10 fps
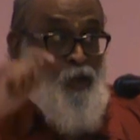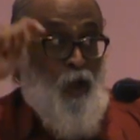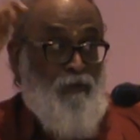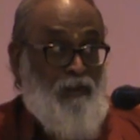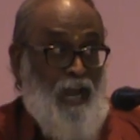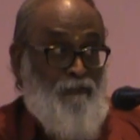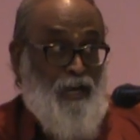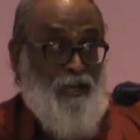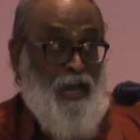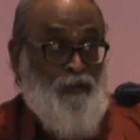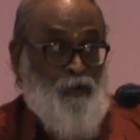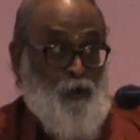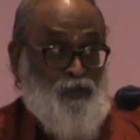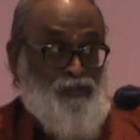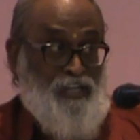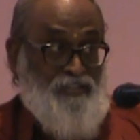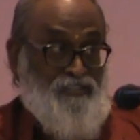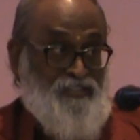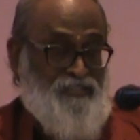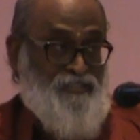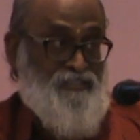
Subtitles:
You have never done those things.